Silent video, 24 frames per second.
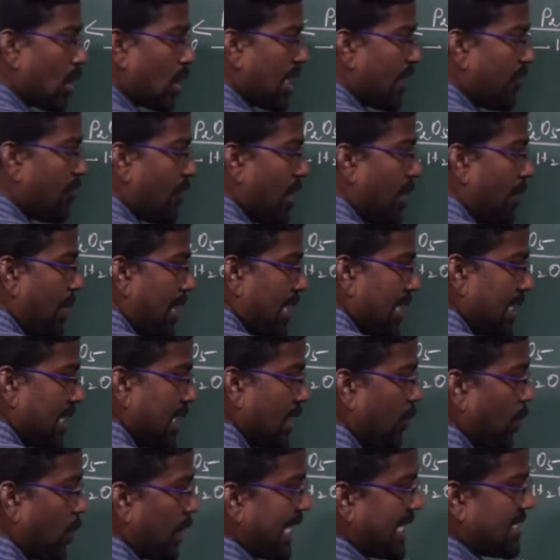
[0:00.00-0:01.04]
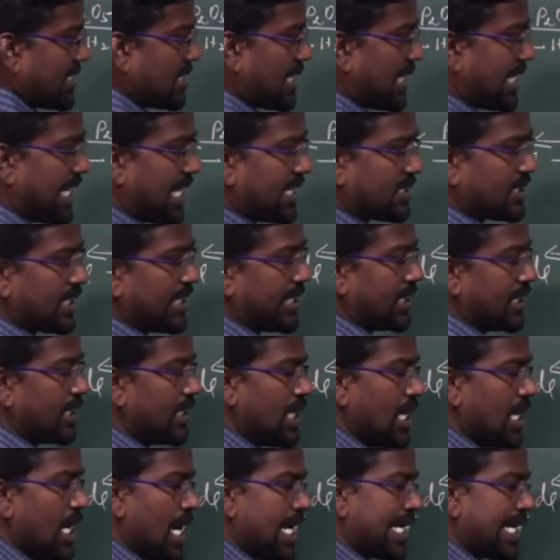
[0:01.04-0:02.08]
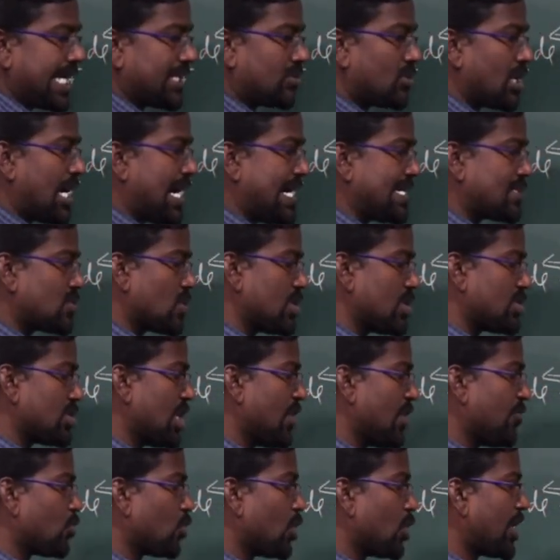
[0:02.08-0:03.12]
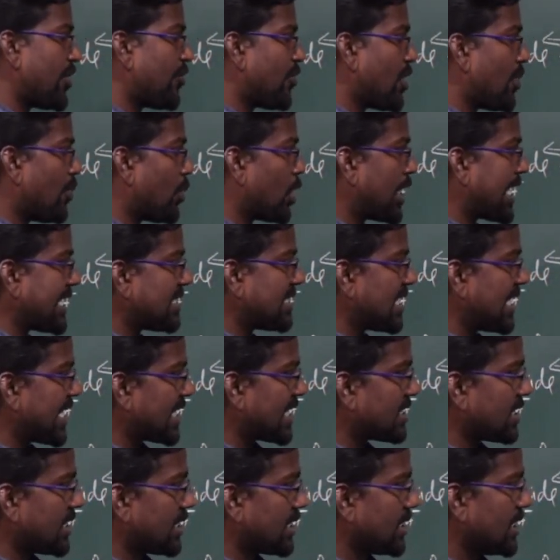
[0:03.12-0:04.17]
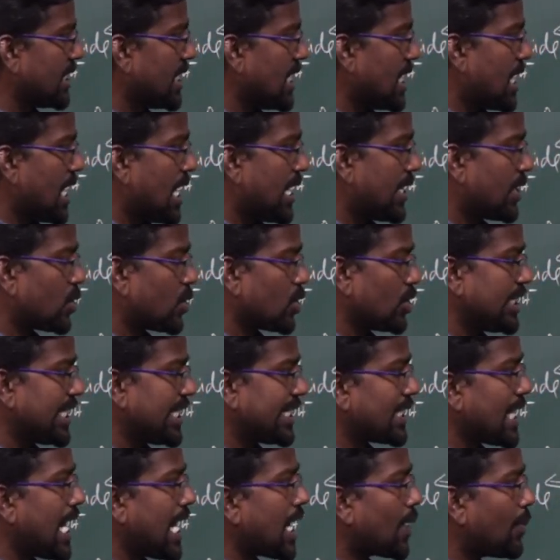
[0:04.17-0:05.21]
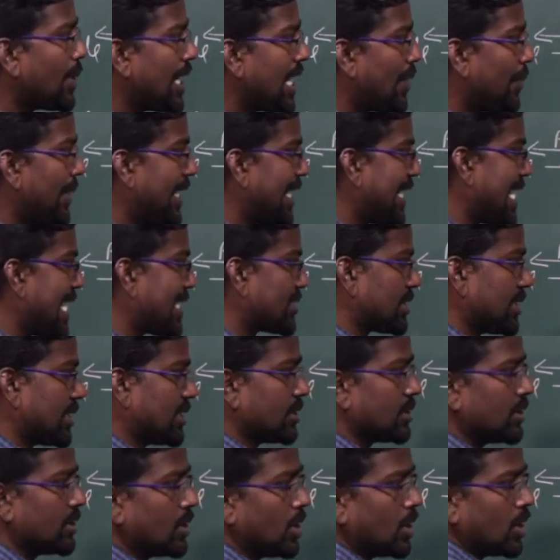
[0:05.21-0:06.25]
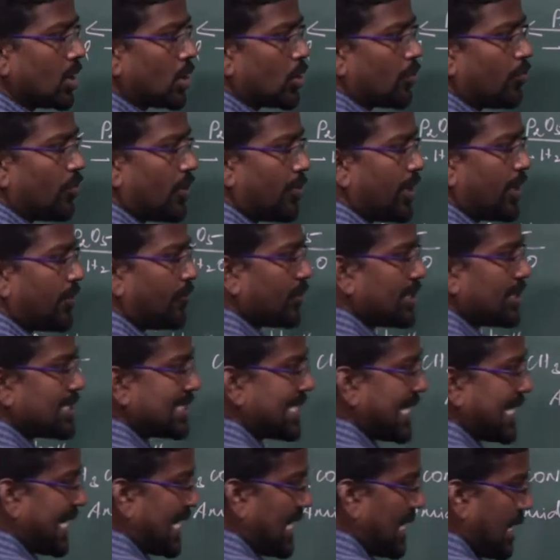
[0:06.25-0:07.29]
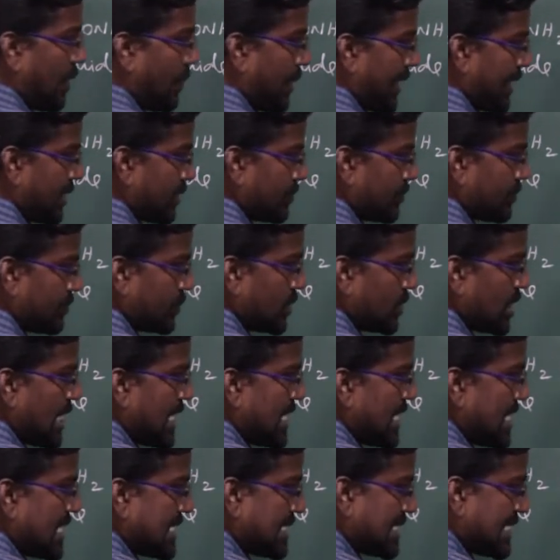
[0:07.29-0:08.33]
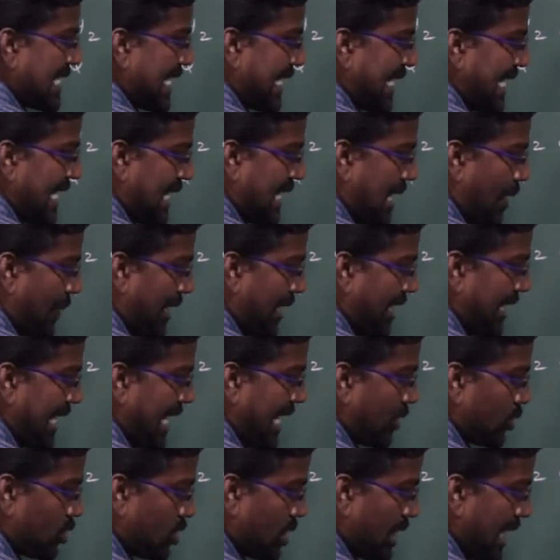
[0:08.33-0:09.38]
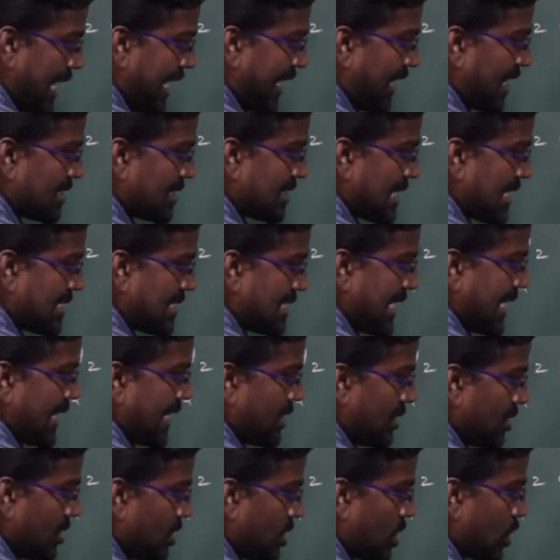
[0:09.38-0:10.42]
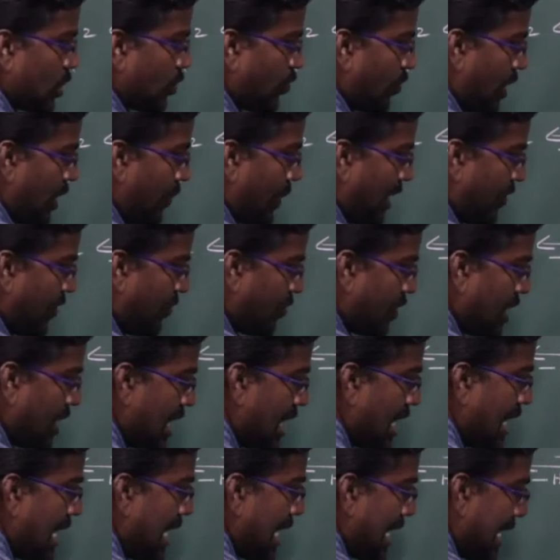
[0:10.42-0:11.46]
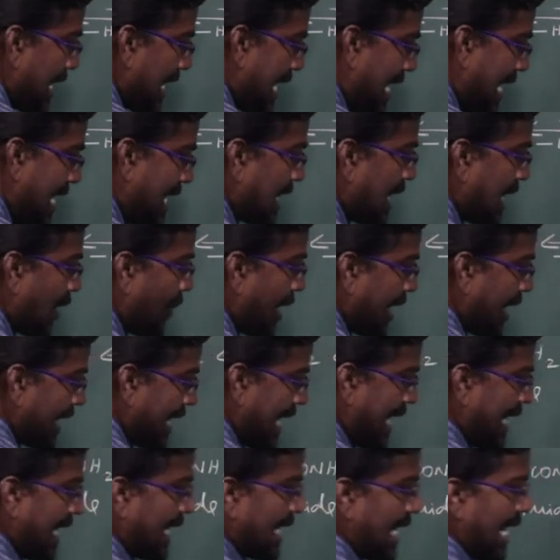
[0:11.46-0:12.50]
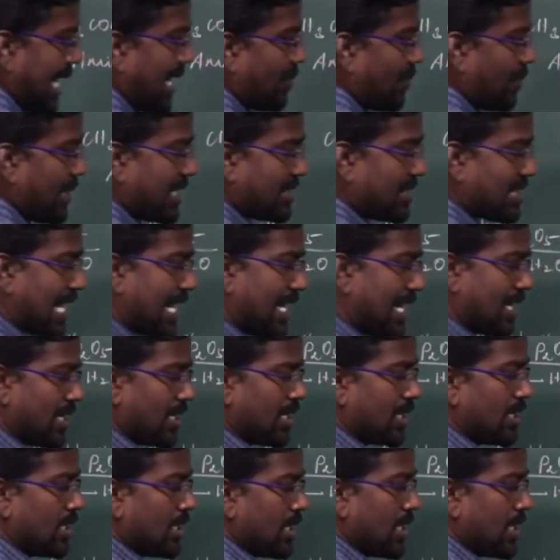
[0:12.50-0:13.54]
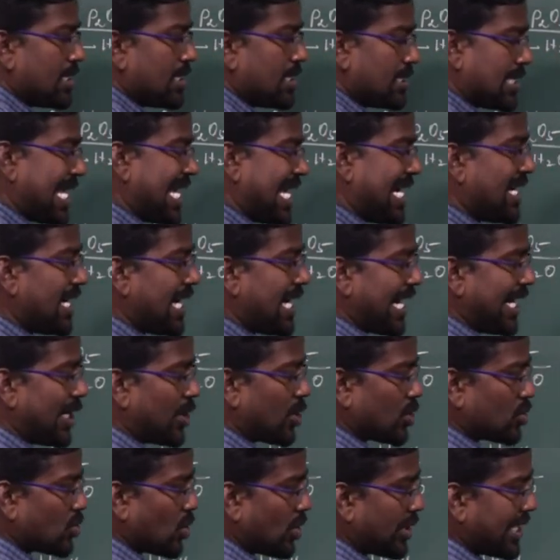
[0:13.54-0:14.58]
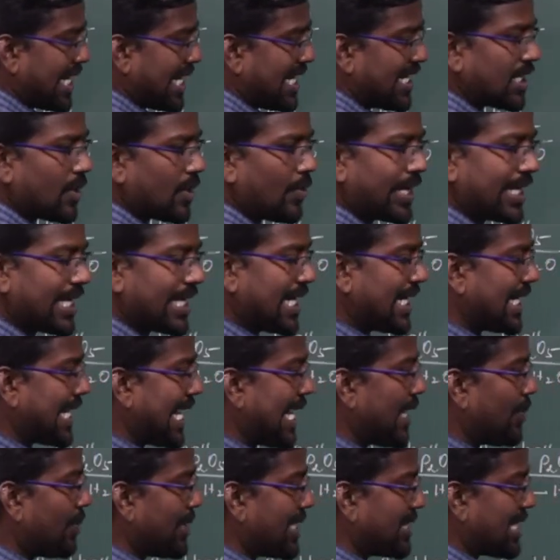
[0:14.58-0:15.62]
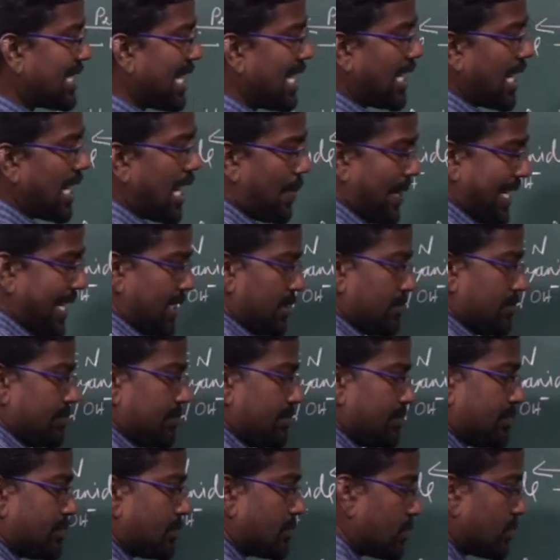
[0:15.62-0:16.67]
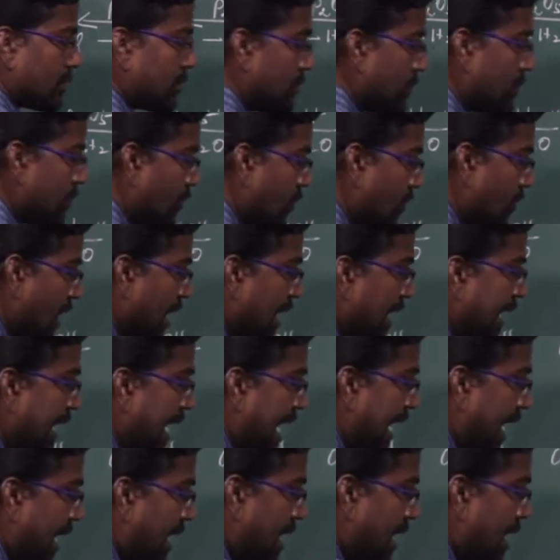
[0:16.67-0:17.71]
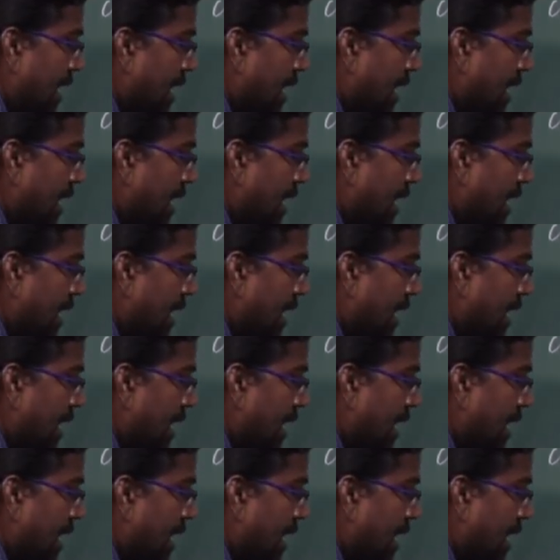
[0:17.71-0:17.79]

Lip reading: chloroform and potassium hydroxide. Ethanol solution of chloroform potassium hydroxide undergo the carbolamine reaction to form of secondary amine. Secondary amine react with nitrous acid to form of N, N dimethyl. N nitroso, N, N dimethyl amine. N